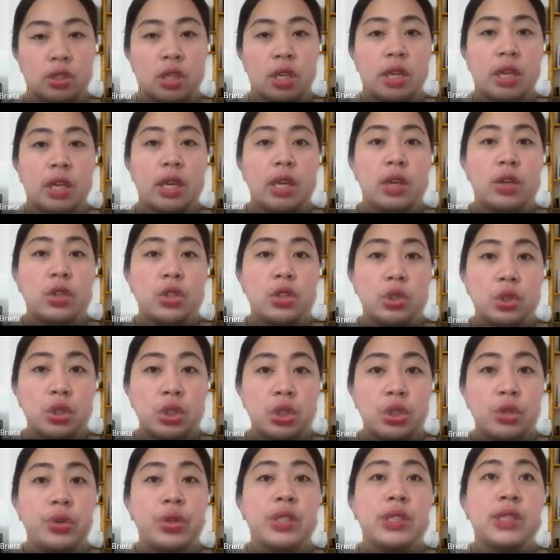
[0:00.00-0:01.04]
So you
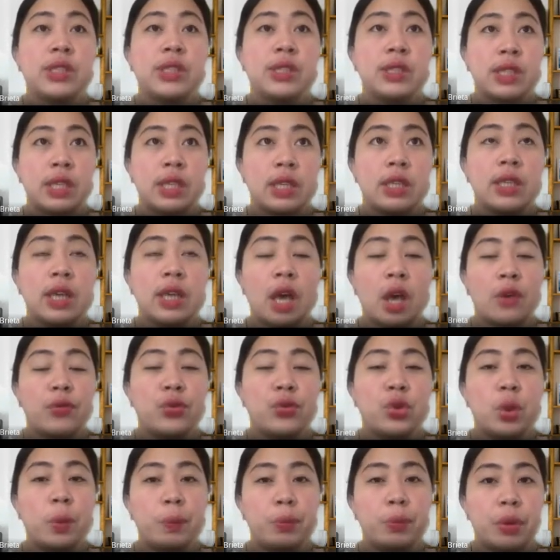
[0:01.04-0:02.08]
still have to
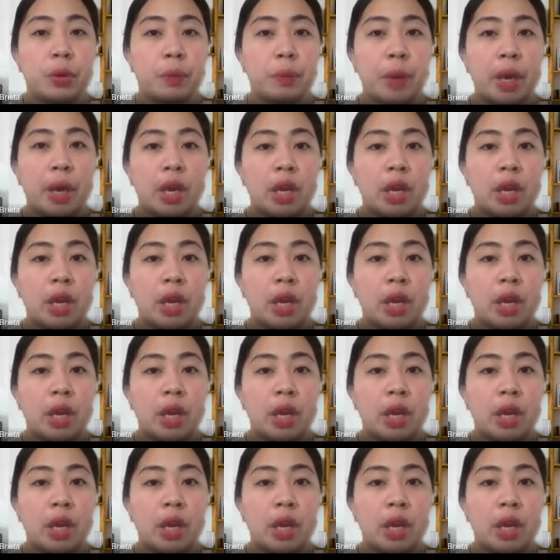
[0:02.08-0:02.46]
prepare